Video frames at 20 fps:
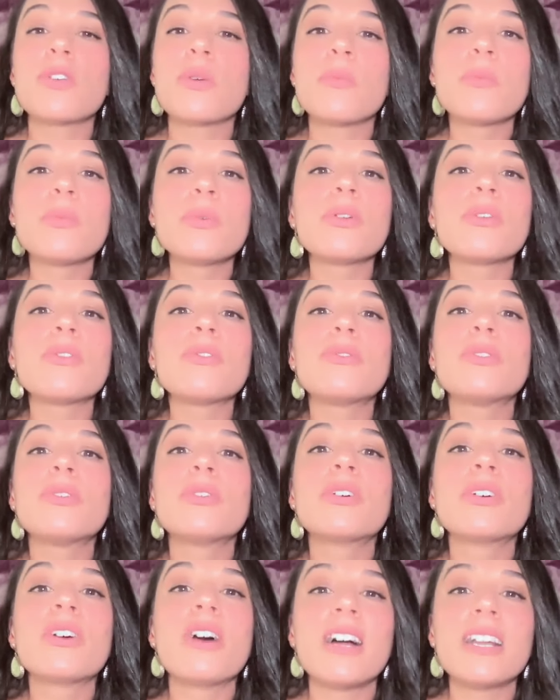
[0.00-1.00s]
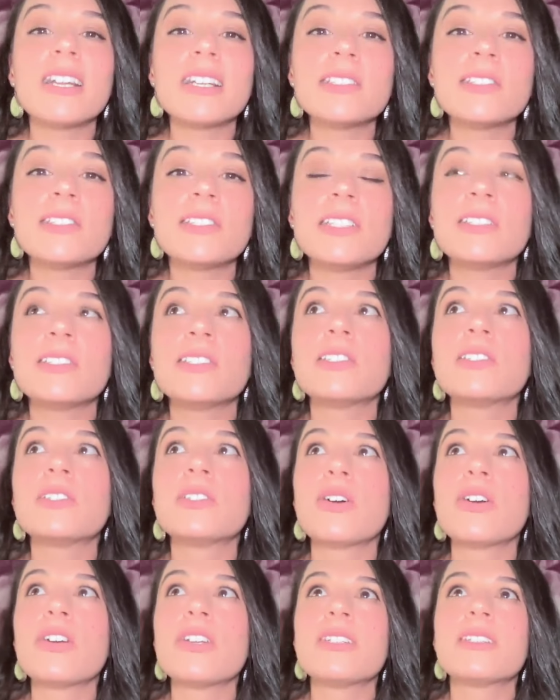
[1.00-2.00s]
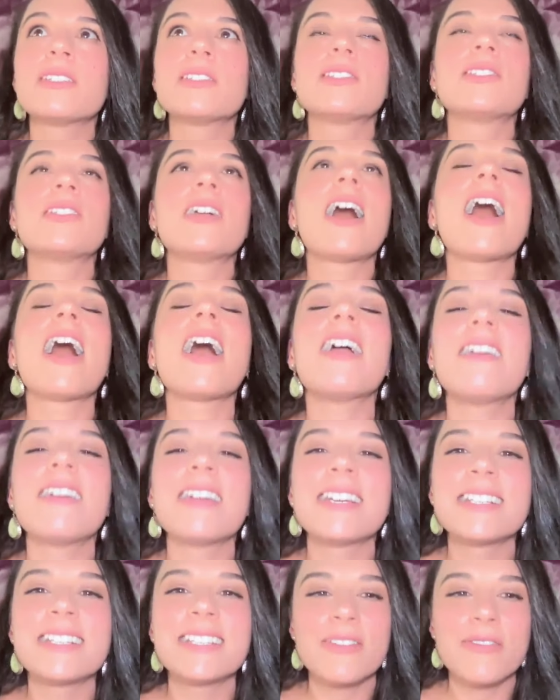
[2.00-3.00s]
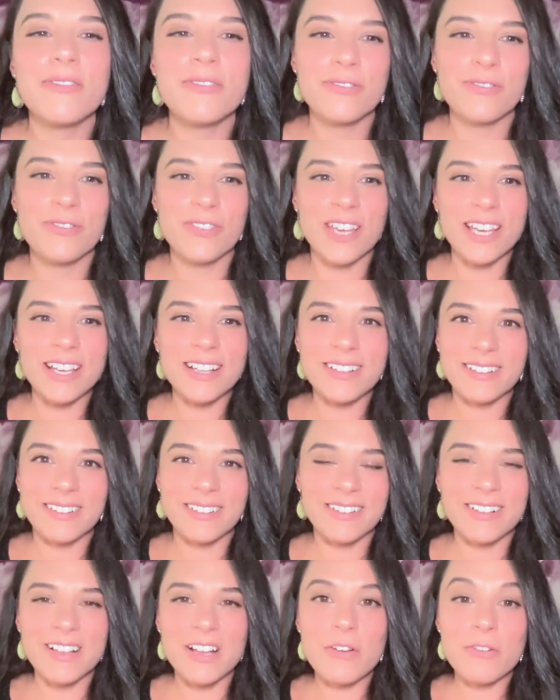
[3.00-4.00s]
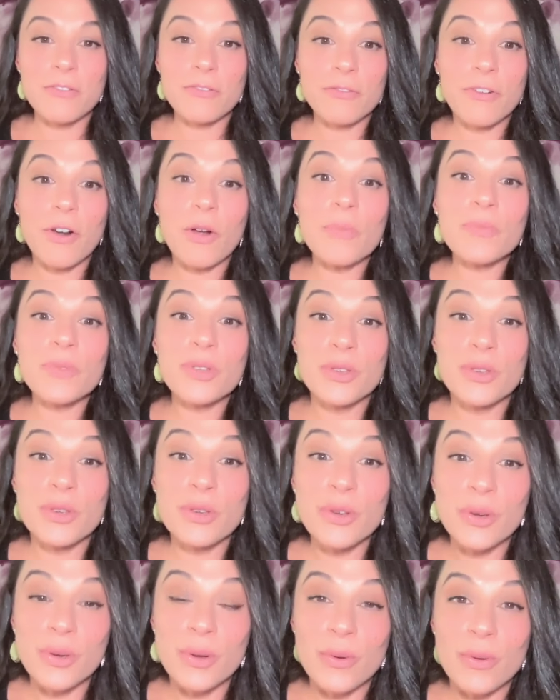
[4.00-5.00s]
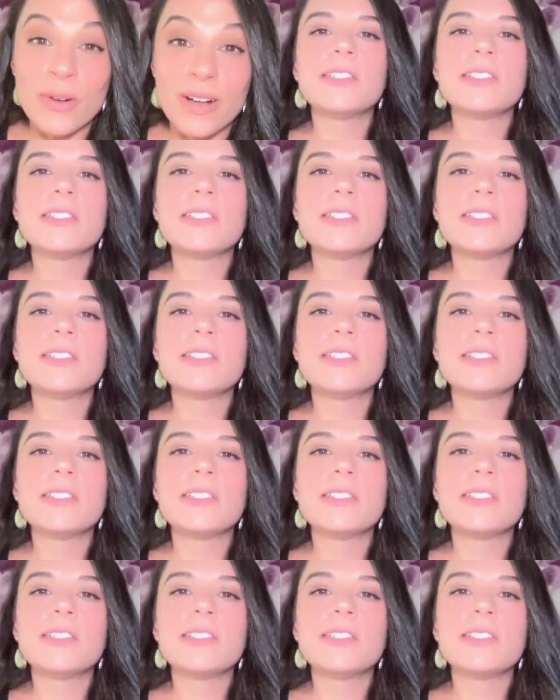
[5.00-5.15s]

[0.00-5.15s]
your beautiful goddess is so desiring to feel from you.